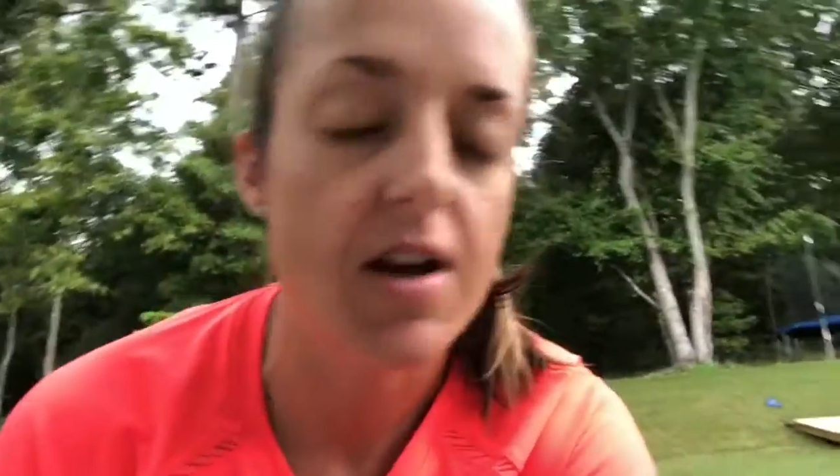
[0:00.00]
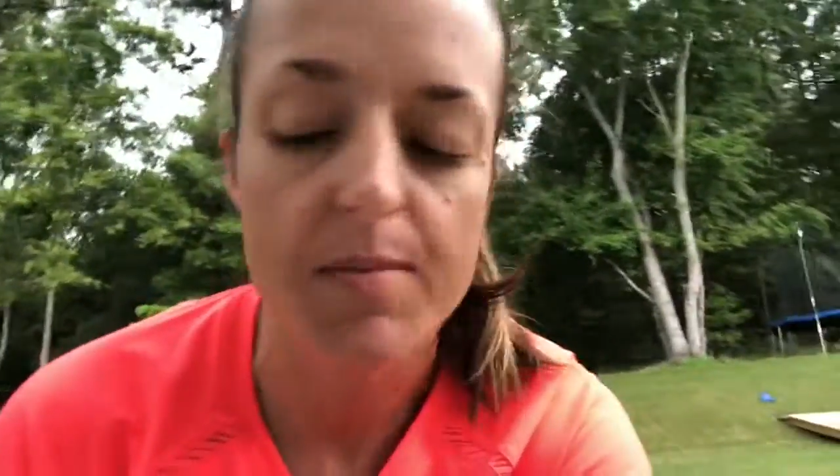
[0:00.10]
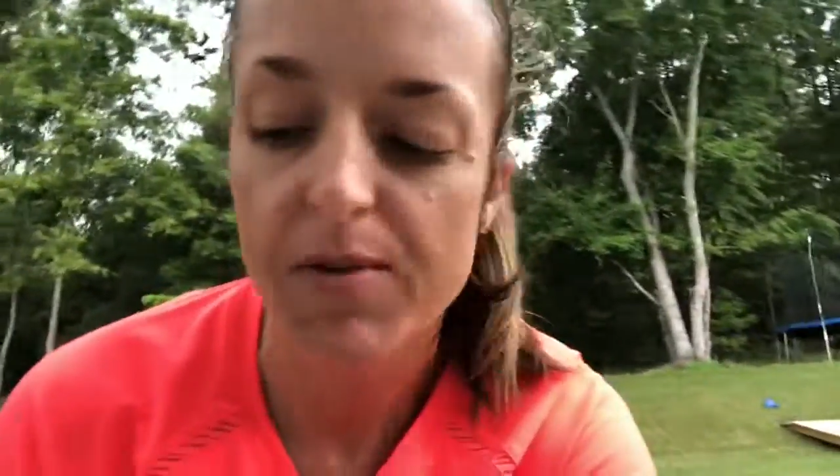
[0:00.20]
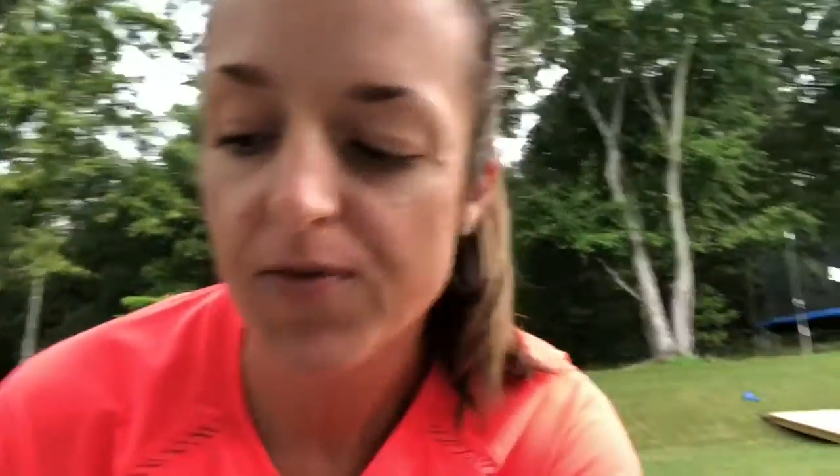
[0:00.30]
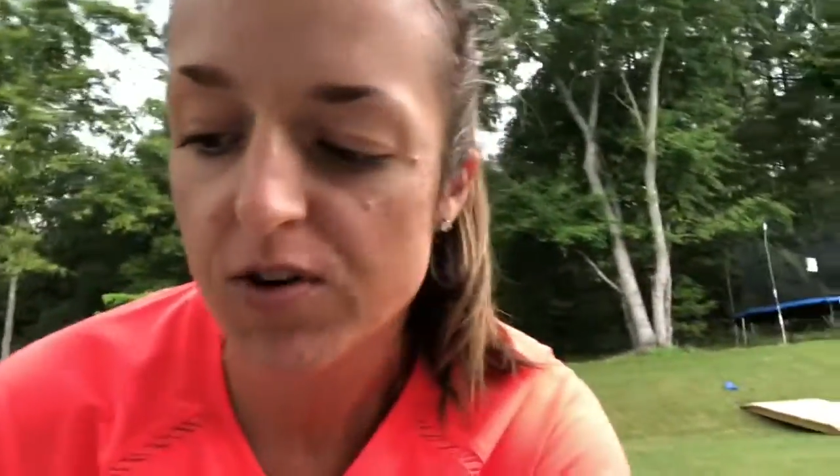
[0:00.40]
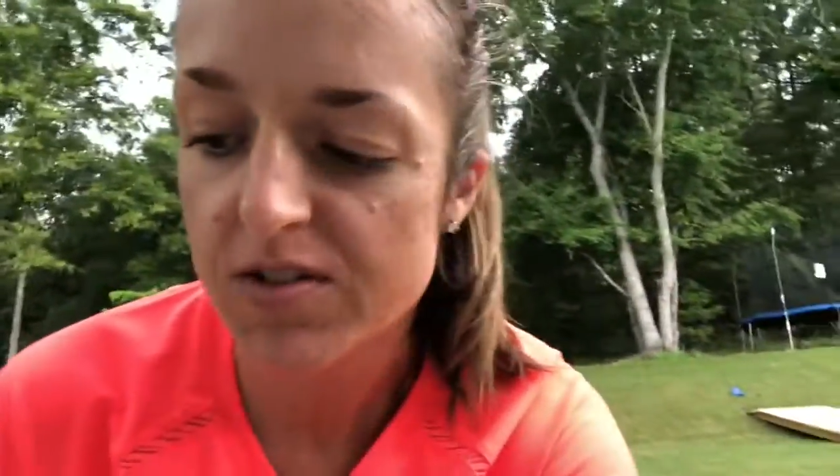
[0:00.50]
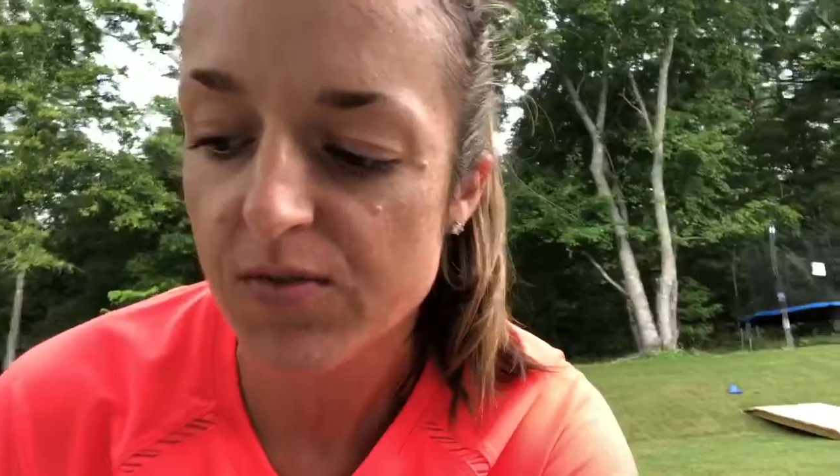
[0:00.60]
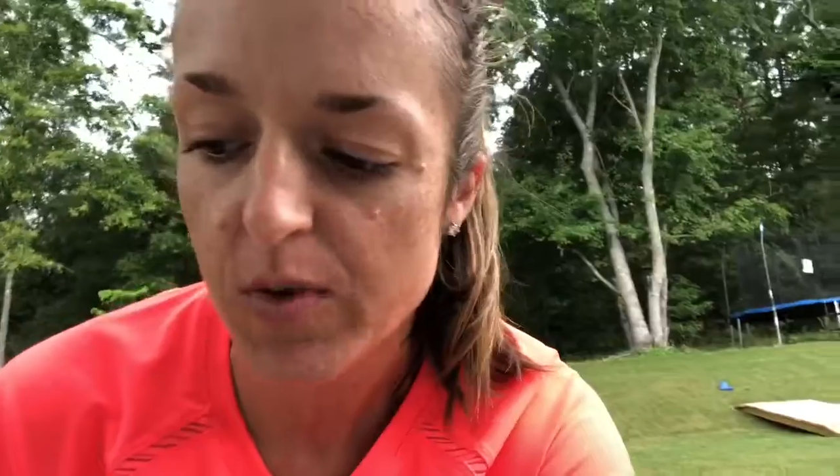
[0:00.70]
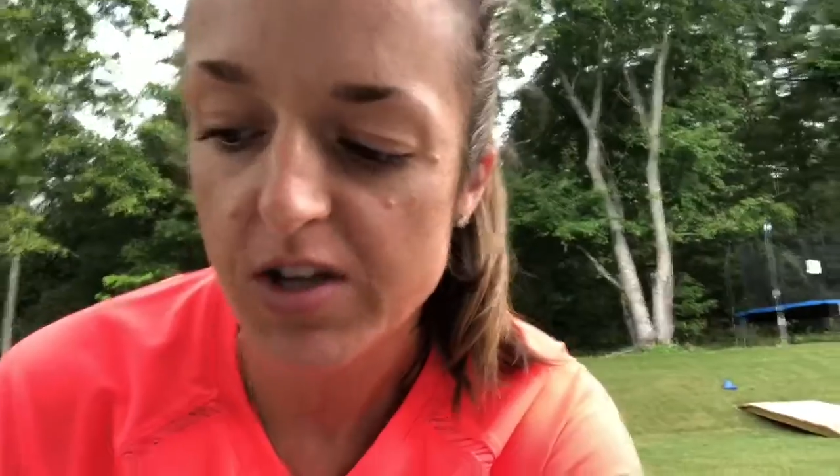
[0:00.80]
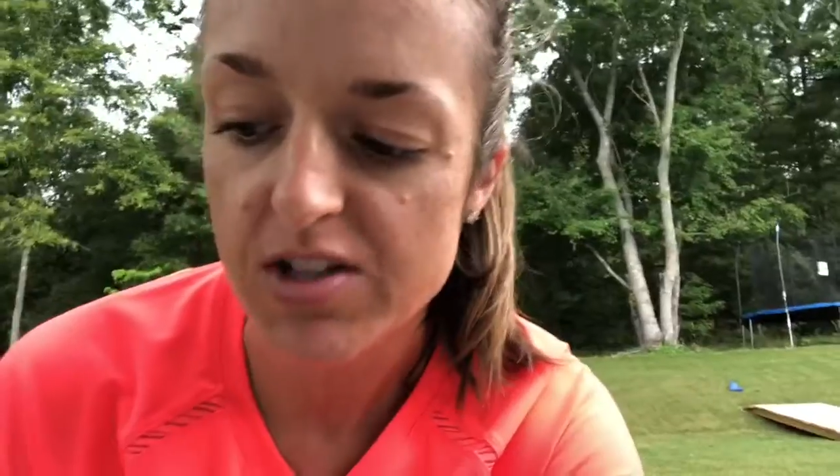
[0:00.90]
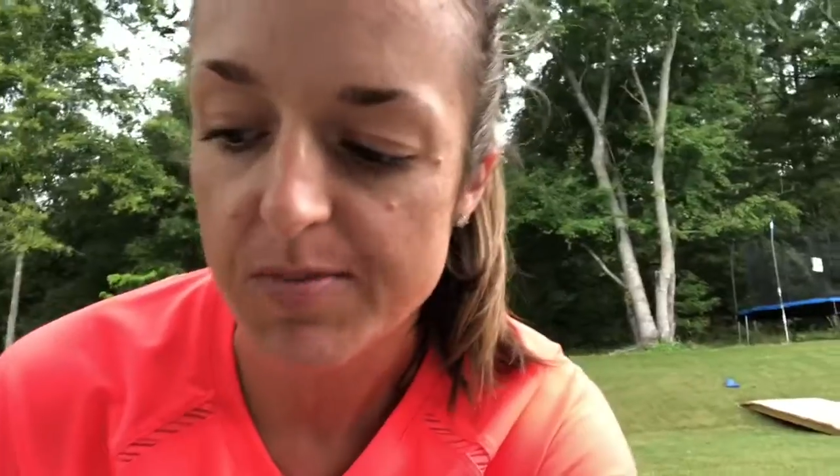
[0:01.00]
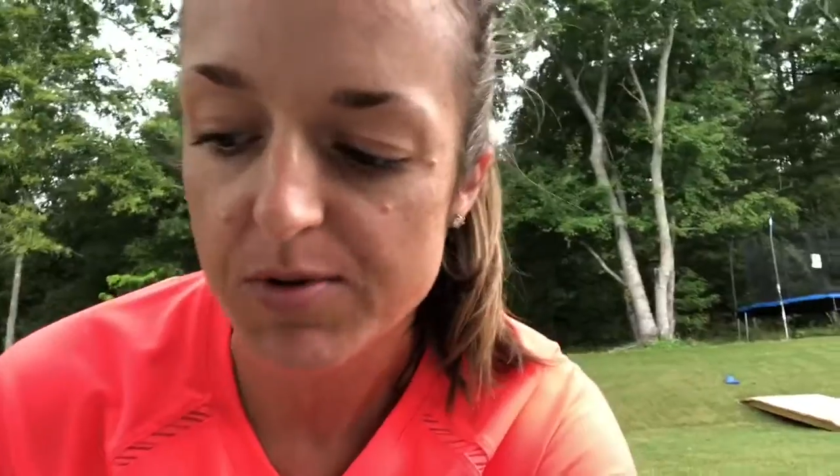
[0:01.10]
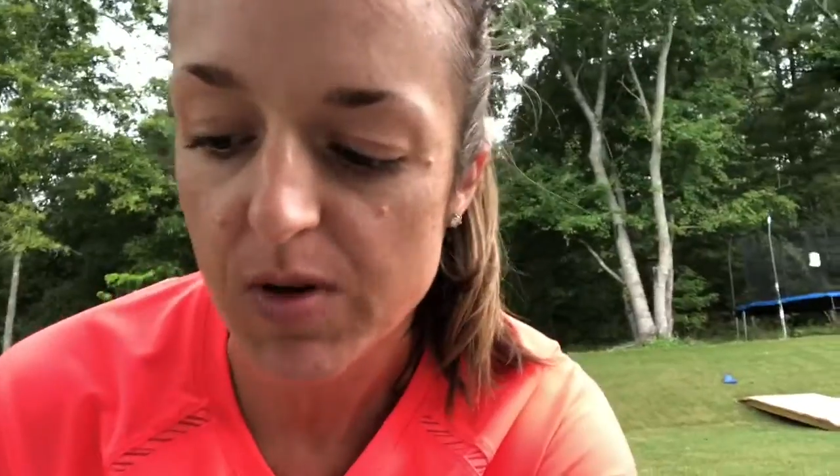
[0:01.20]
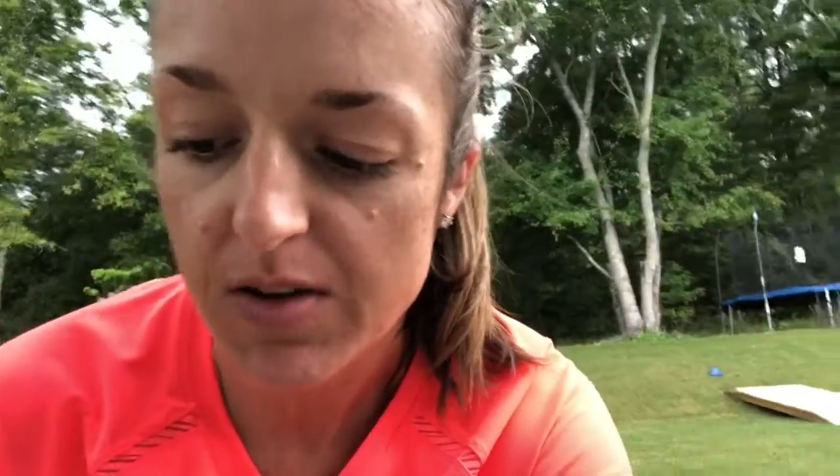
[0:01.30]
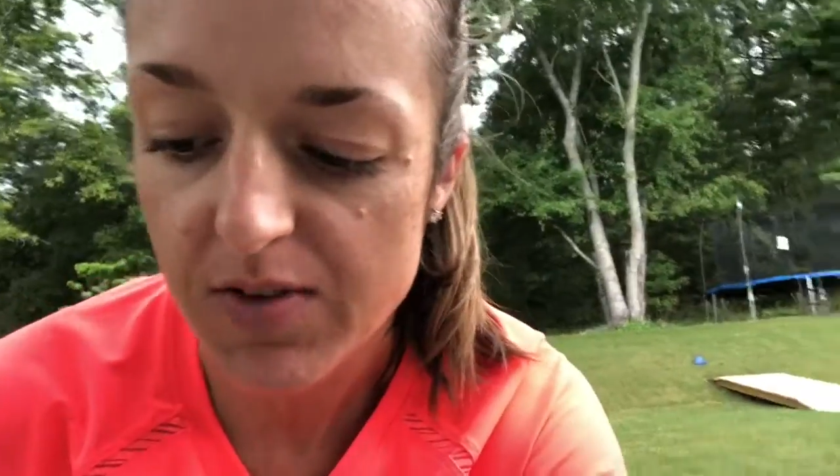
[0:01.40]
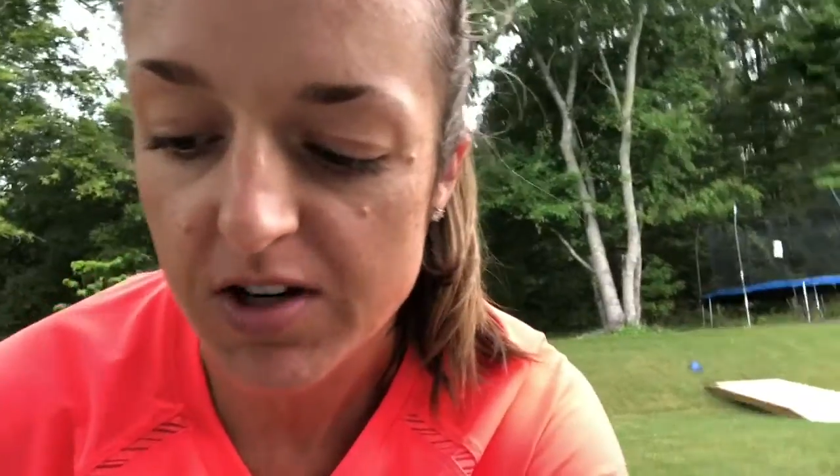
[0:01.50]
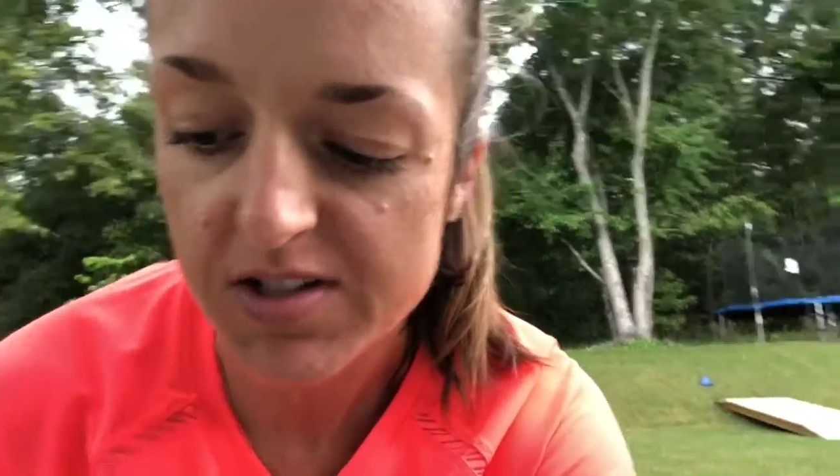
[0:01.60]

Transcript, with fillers: Um, the first of which I'm doing a very